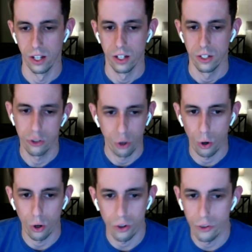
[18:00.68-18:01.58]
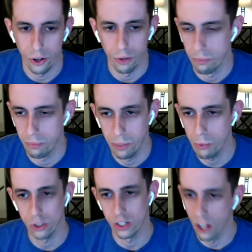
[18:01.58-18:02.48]
tutorials, or people
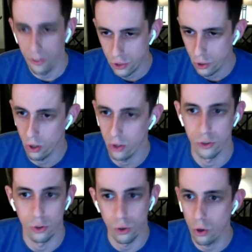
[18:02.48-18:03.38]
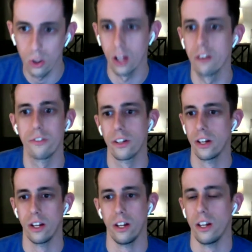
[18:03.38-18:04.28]
just love tutorials. Google loves,
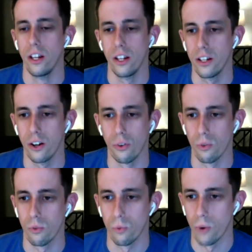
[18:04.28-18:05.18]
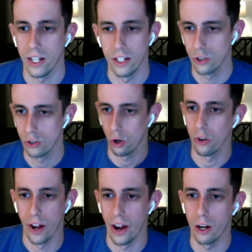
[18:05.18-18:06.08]
ranking tutorials
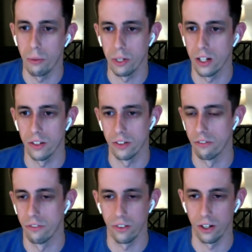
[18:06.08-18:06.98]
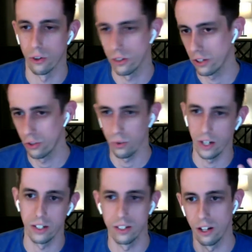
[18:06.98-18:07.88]
higher because of, click-through
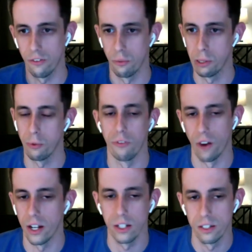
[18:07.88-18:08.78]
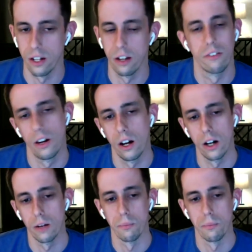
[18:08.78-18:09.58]
rates and stuff for people finding stuff. Yeah.